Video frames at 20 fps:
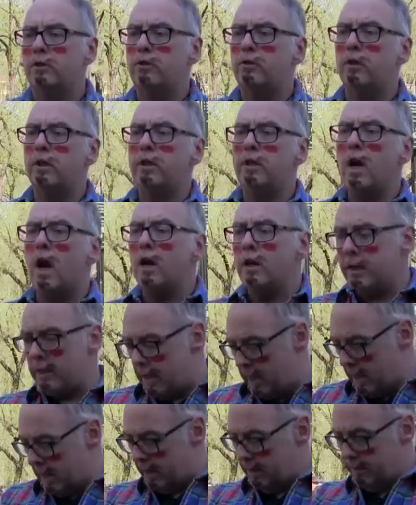to a young
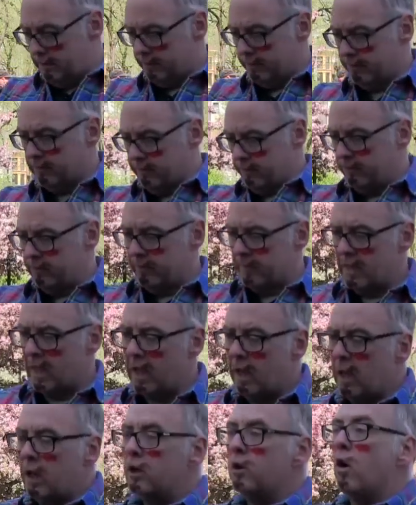kid,
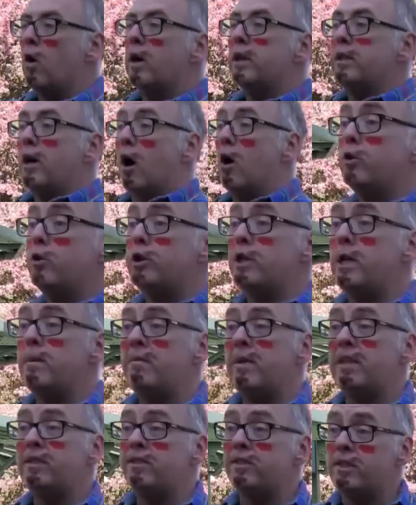going Chi
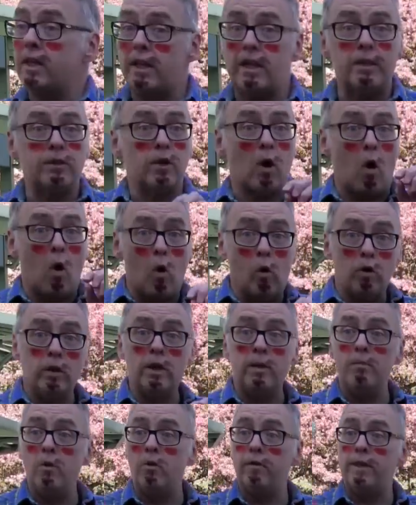Minh City's
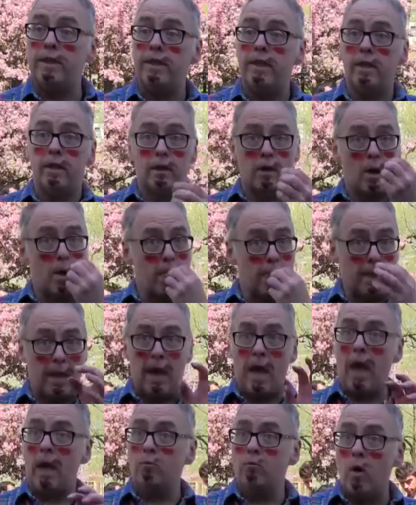only movie theater
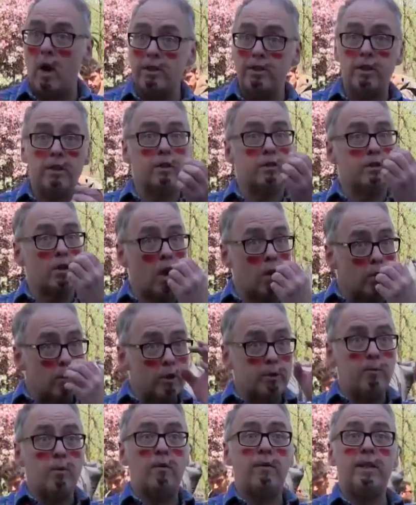and watching the Star
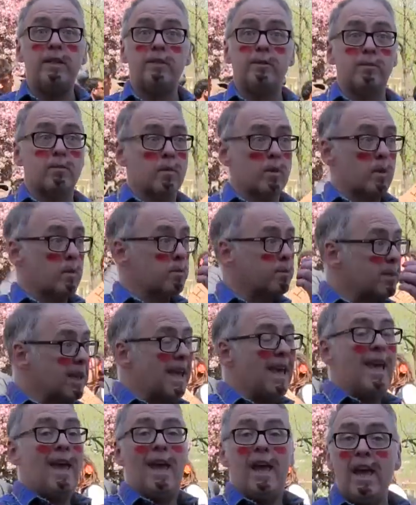Wars movies,
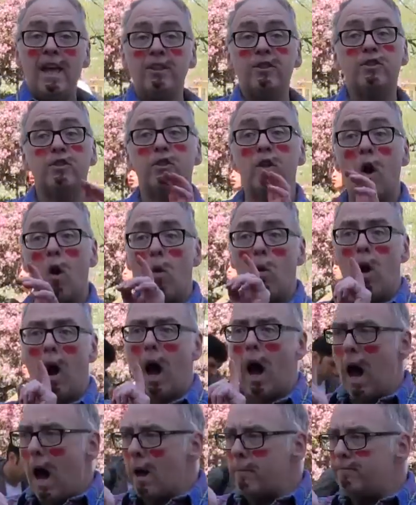it's so
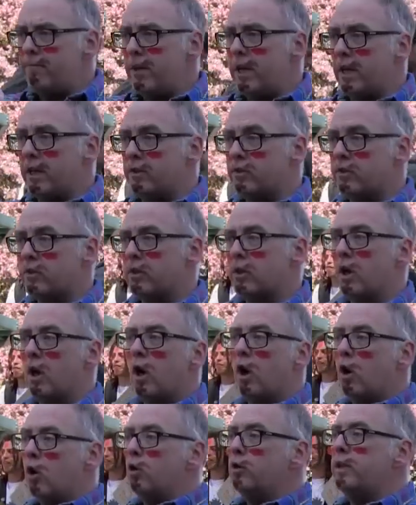obvious
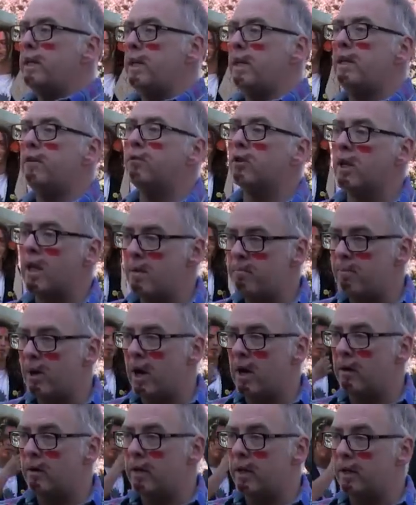who the evil
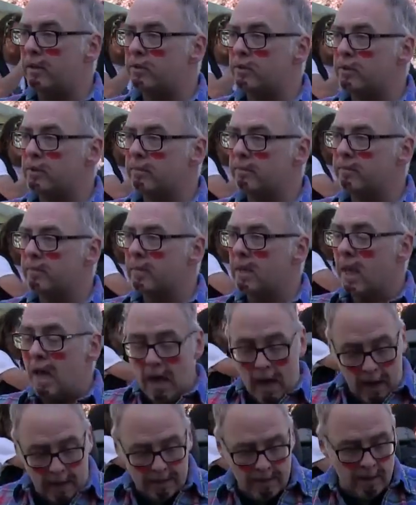empire is.
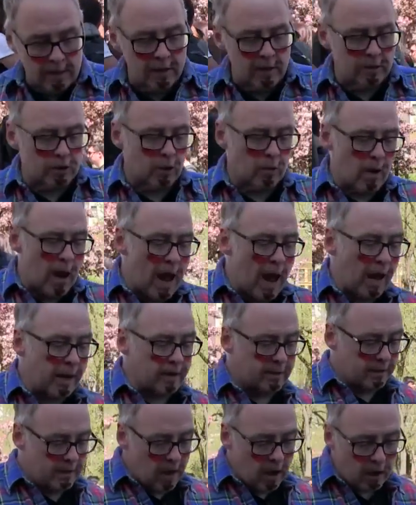And then there's
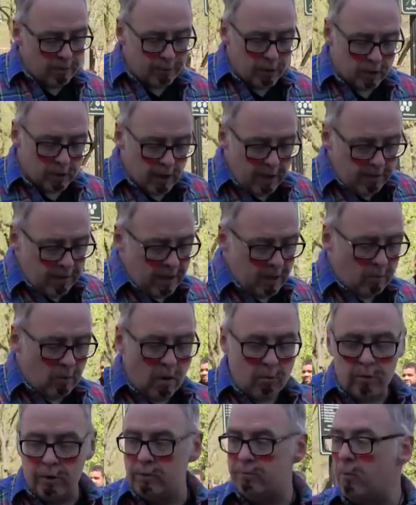Iraq. Now, if you're living in
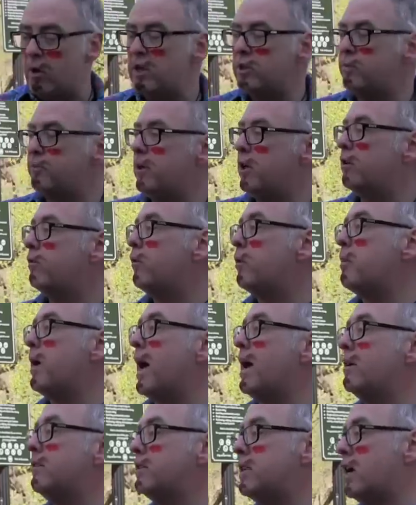what was once beautiful
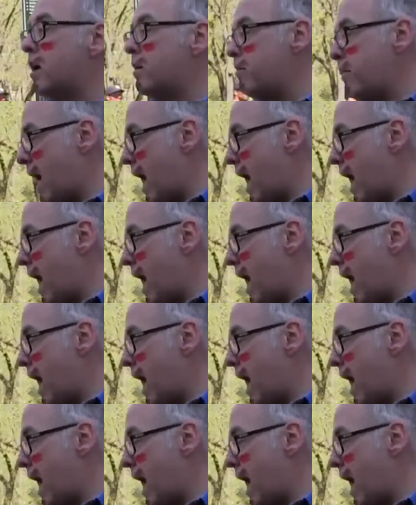downtown